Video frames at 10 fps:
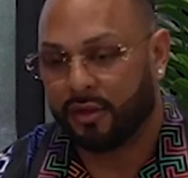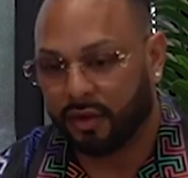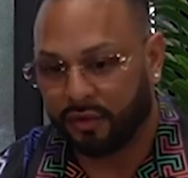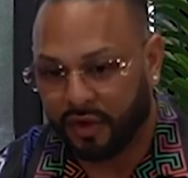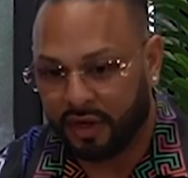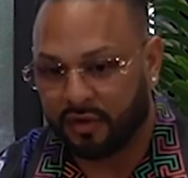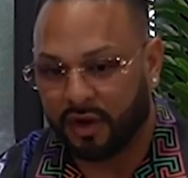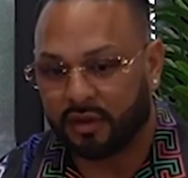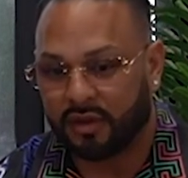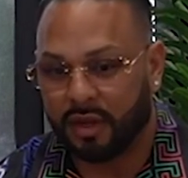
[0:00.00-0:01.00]
so a friend of
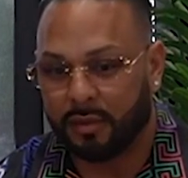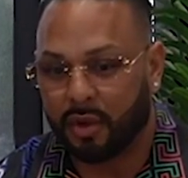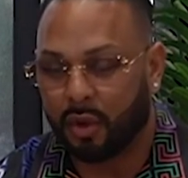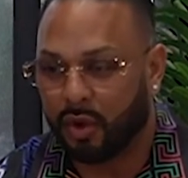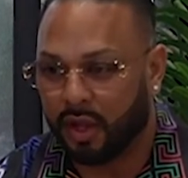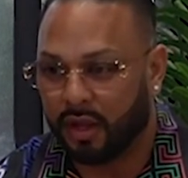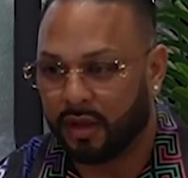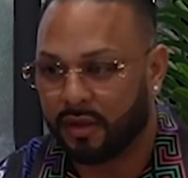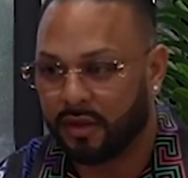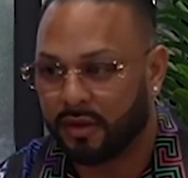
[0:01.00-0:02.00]
ours named Coy,
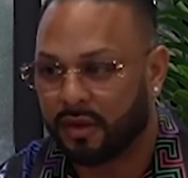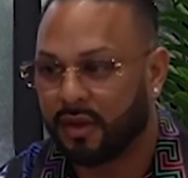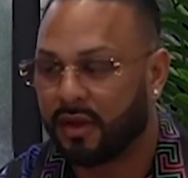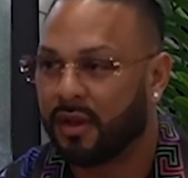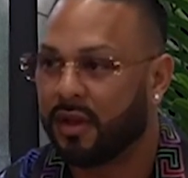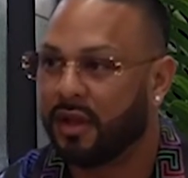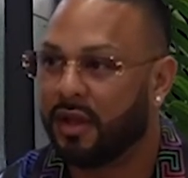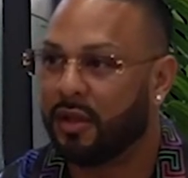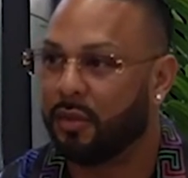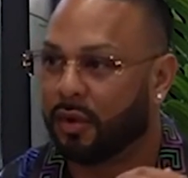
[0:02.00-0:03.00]

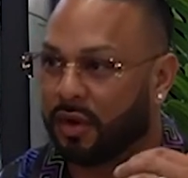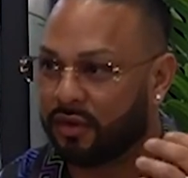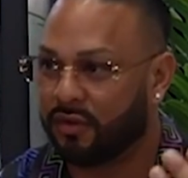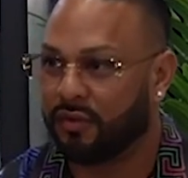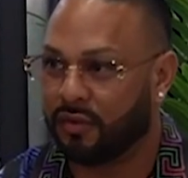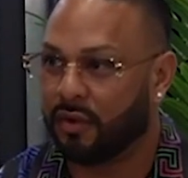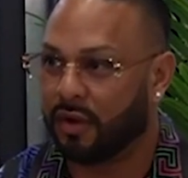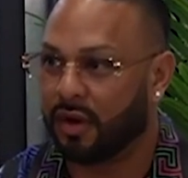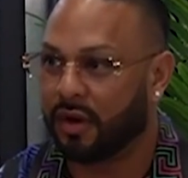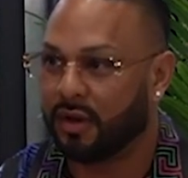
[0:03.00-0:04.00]
he worked
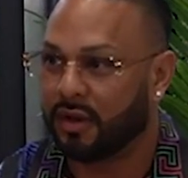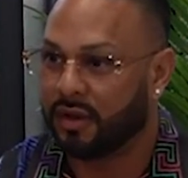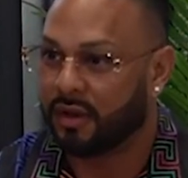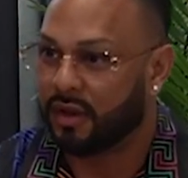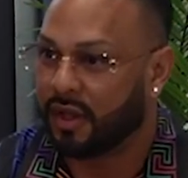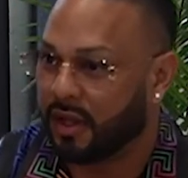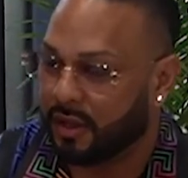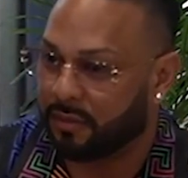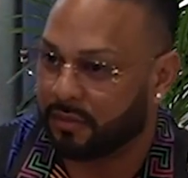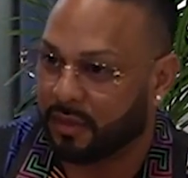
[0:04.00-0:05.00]
for um,